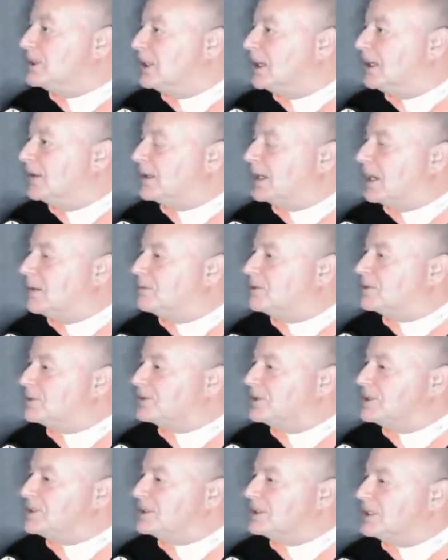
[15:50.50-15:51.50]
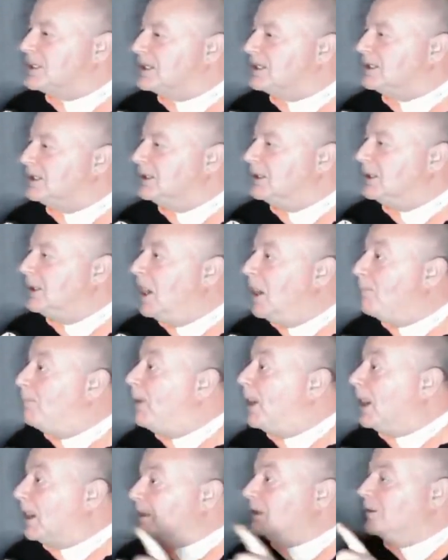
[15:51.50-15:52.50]
there, the chemistry isn't there.
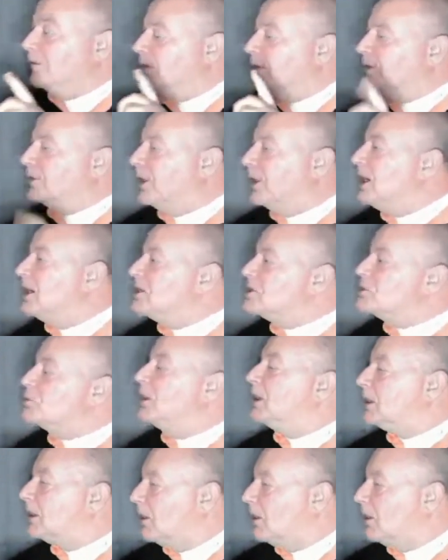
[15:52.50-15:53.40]
But the thing is with